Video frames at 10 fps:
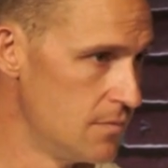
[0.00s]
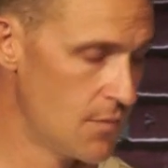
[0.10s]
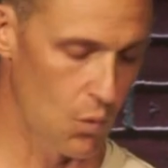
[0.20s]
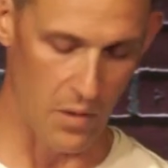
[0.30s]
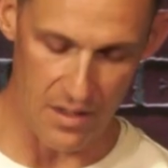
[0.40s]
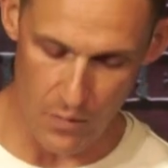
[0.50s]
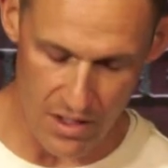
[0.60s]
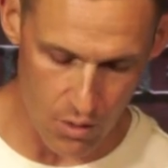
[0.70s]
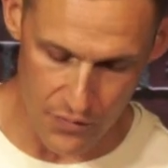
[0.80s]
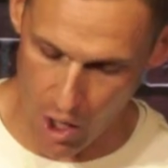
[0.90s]
We, we
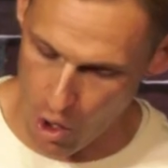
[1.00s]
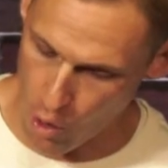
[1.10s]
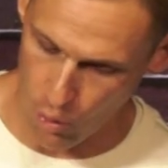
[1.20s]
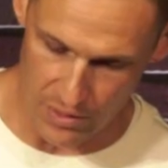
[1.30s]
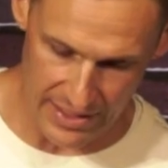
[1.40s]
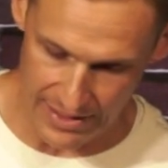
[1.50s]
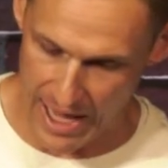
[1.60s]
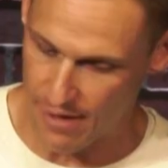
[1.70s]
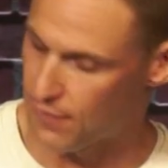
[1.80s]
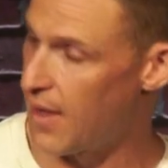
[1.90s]
hold the only
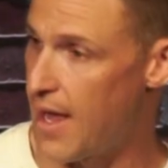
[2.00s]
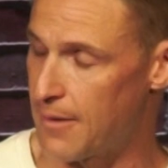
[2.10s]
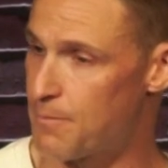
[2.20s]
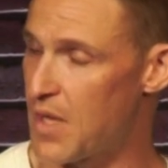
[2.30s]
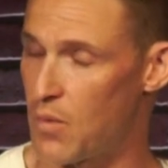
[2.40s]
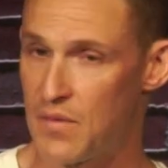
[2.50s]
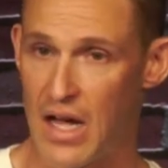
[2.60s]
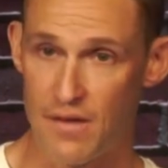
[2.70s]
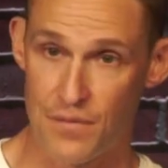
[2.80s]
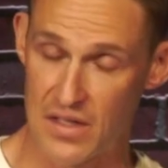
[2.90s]
lifeline, and we've got
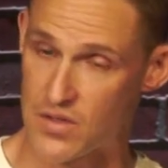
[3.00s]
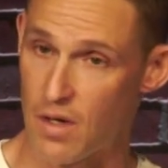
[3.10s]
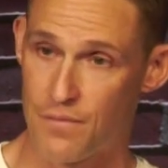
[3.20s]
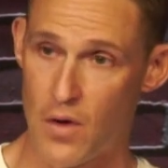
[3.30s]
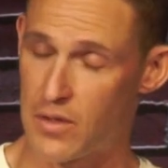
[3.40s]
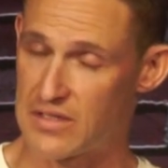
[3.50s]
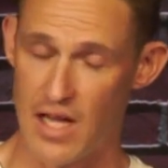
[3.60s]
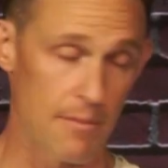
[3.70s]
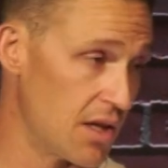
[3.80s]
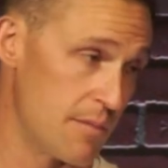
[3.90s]
to fix our focus, I
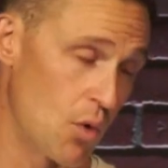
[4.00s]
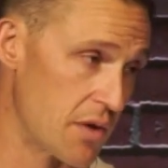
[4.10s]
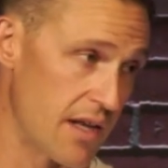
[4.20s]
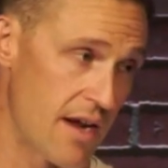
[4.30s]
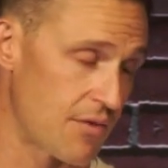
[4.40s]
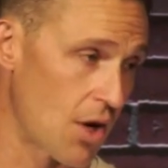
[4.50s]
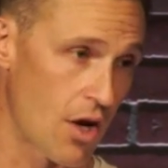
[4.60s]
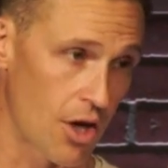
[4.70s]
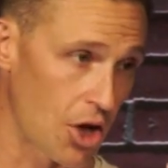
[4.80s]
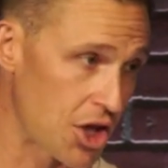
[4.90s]
believe more than ever, on
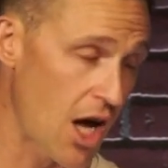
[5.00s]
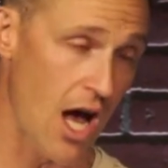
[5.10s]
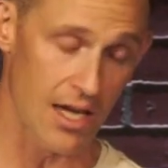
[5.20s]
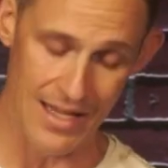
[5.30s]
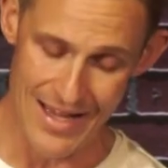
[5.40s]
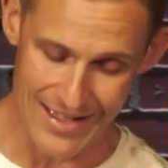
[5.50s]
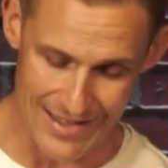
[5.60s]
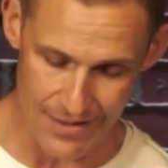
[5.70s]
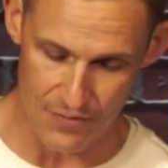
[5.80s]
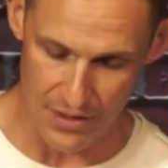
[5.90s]
our God
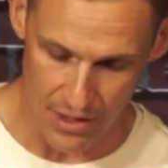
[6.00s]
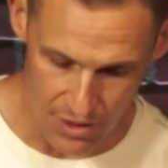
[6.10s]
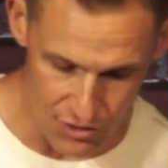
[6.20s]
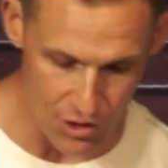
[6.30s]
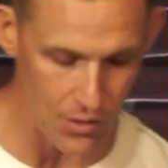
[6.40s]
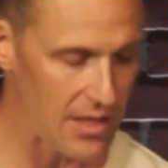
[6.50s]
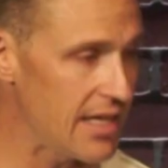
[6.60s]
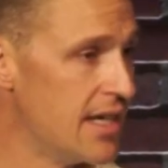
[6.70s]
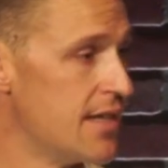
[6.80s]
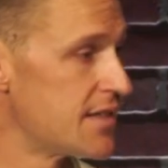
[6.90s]
given duty
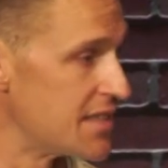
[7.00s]
to